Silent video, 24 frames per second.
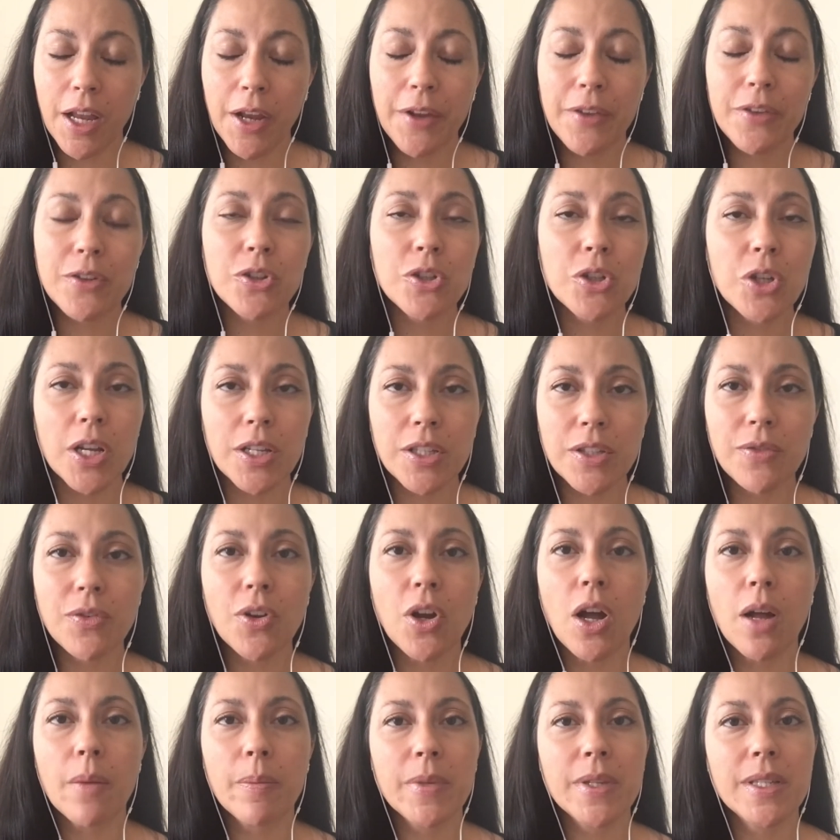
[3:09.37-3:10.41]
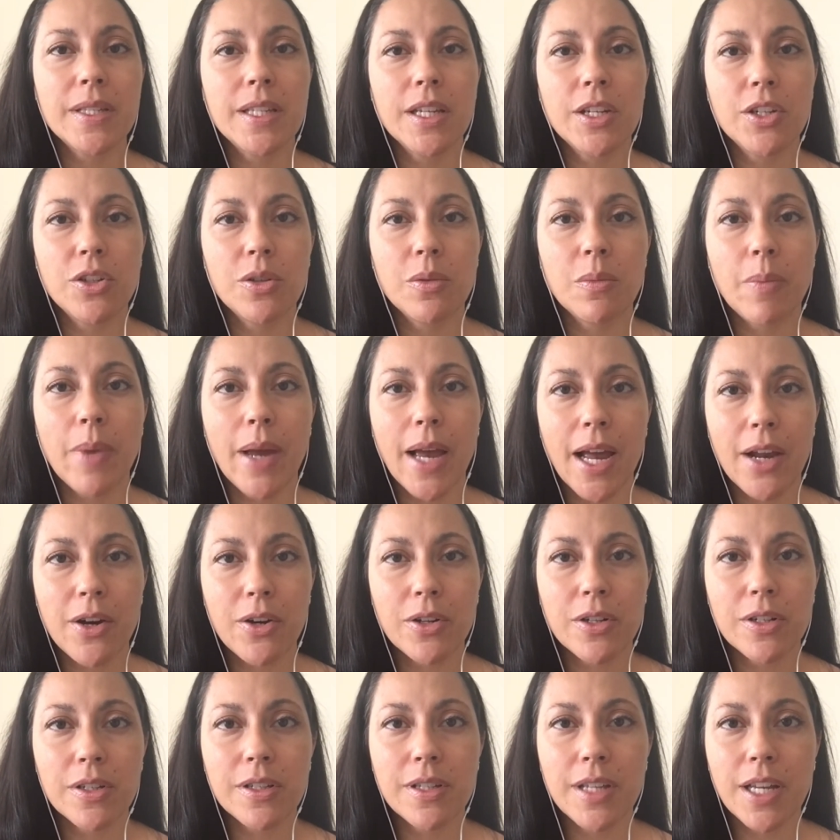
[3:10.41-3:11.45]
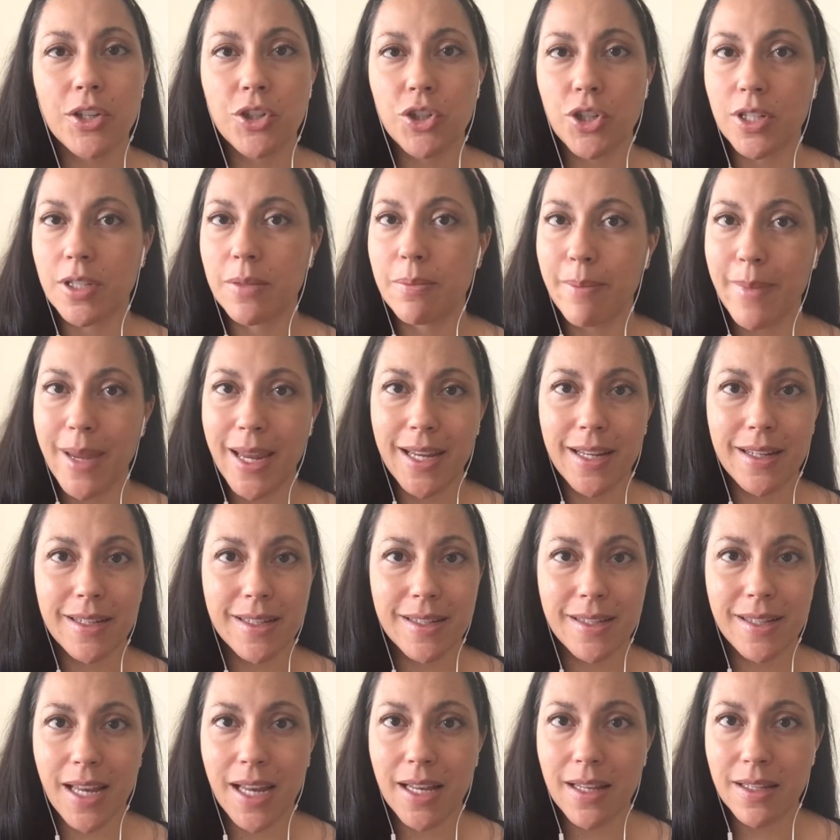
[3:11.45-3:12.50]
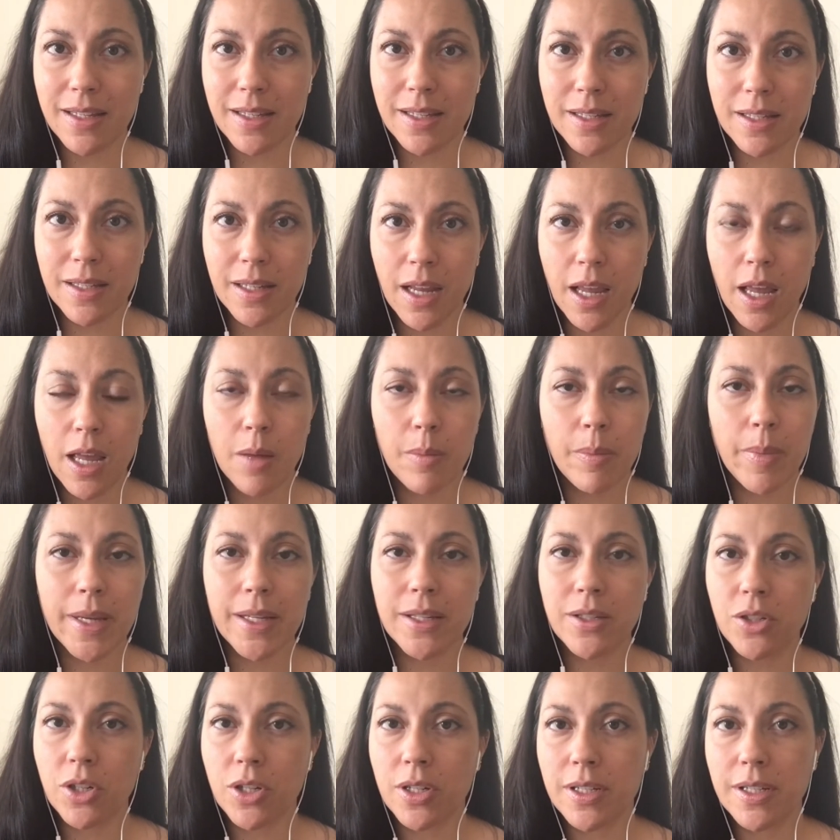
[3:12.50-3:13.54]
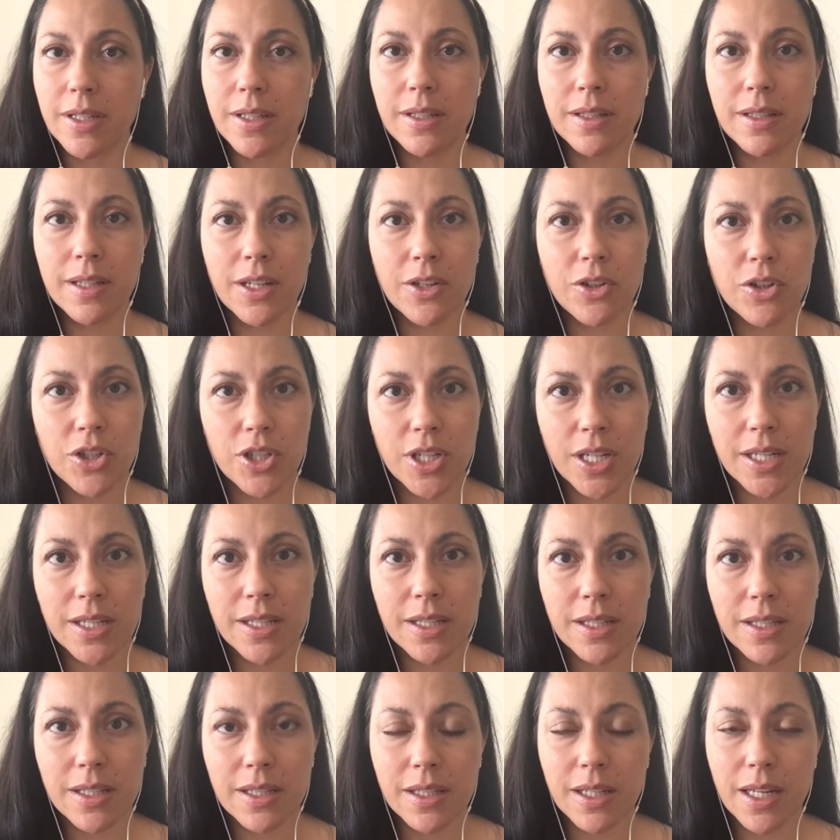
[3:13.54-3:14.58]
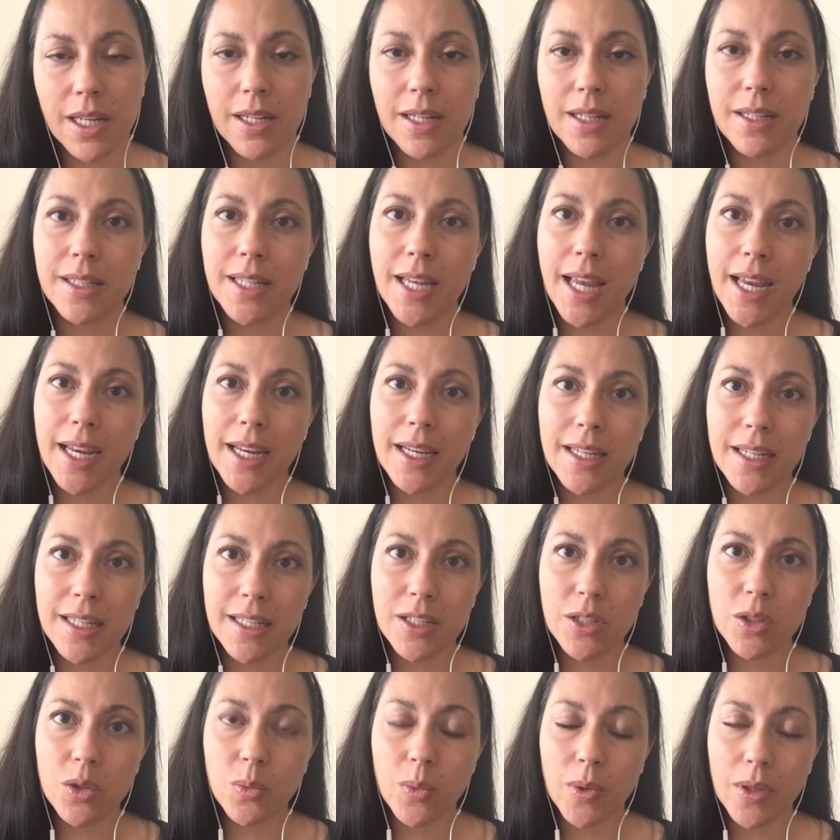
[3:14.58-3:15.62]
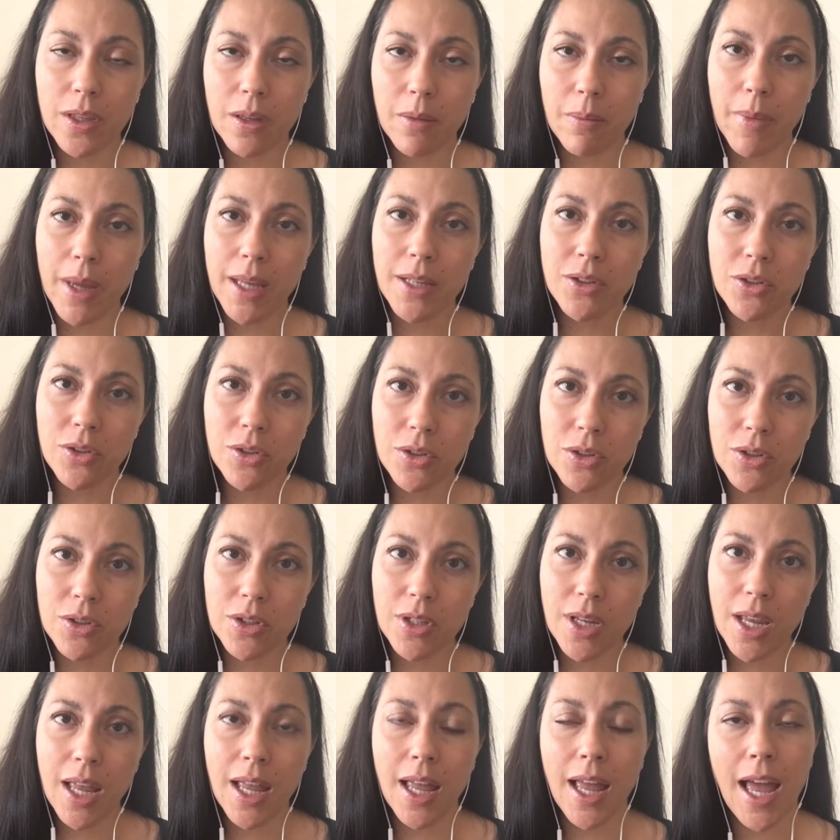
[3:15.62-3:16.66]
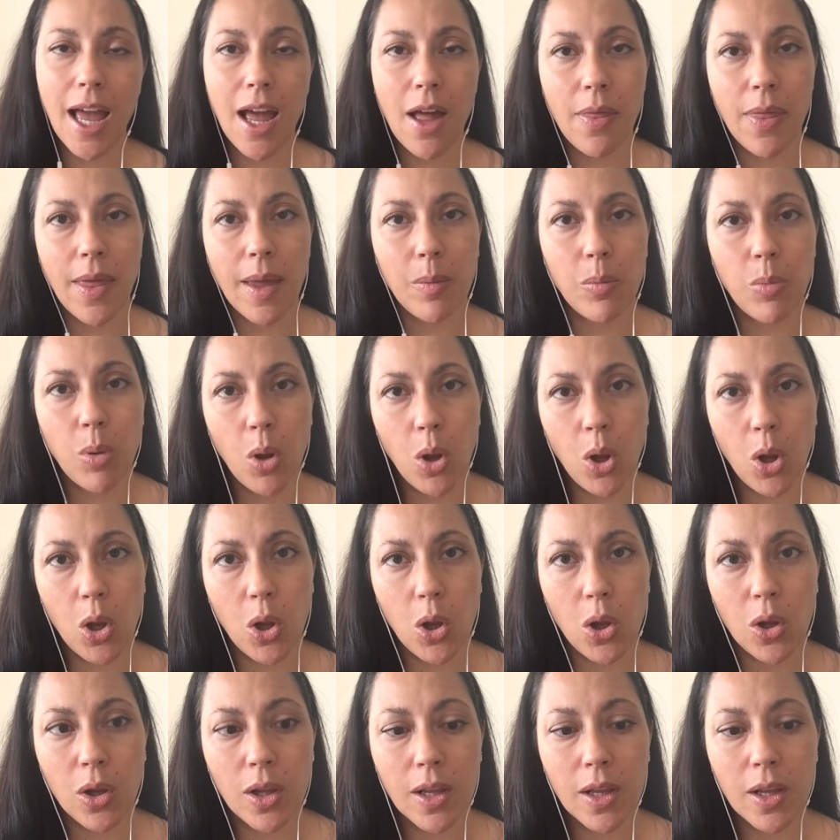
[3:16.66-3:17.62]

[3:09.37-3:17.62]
There's lots of compensation patterns that just make sense based on synergists and antagonists with the muscles, how they pull,